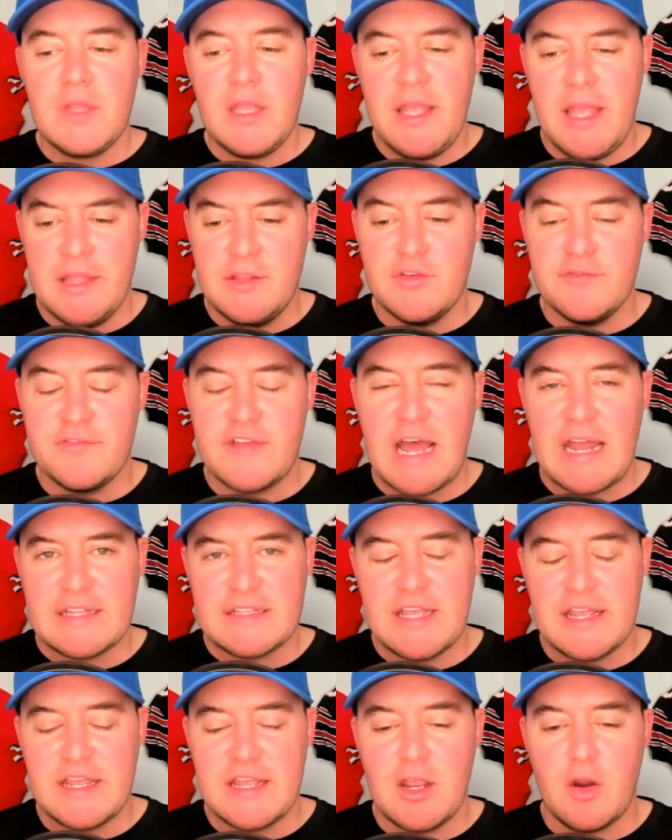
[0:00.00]
and you've got to
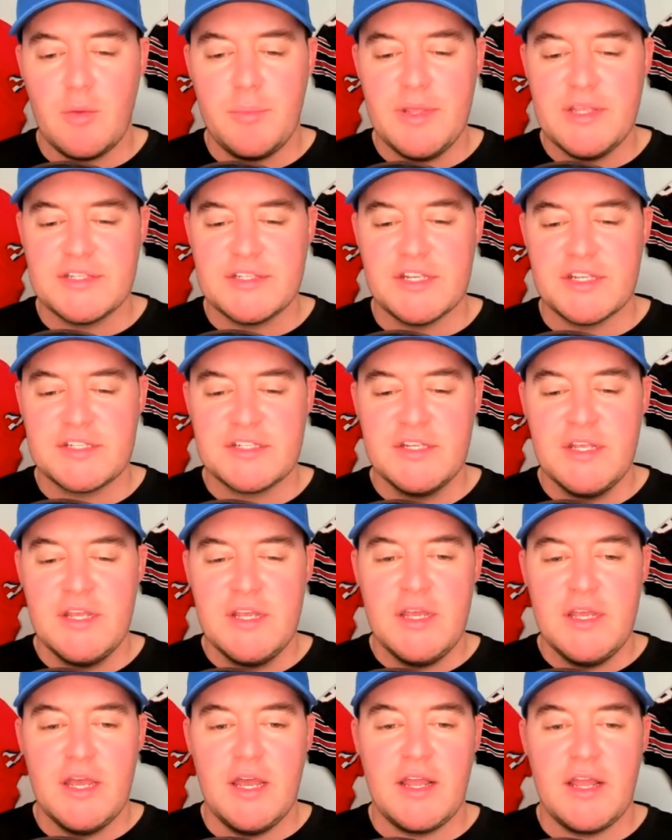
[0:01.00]
take care of business
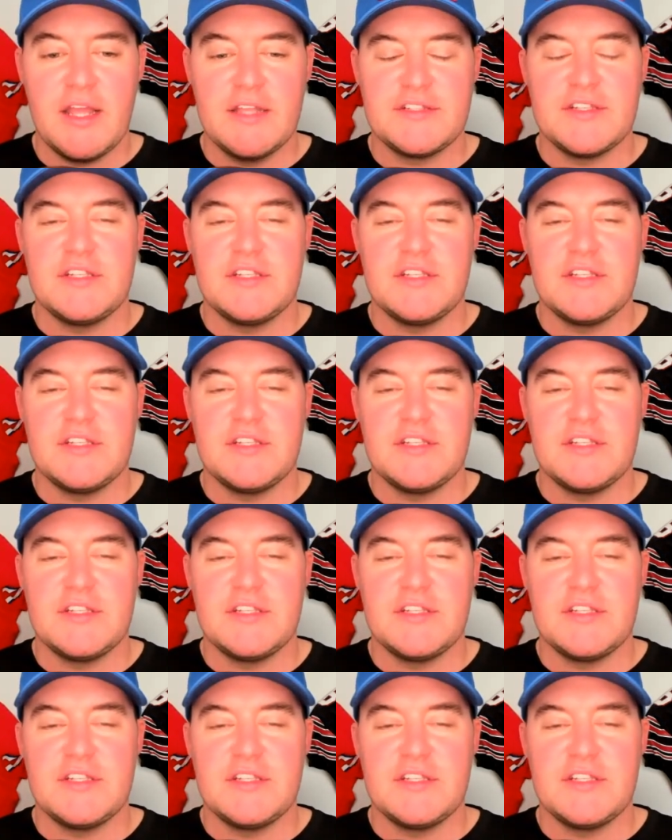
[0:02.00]
against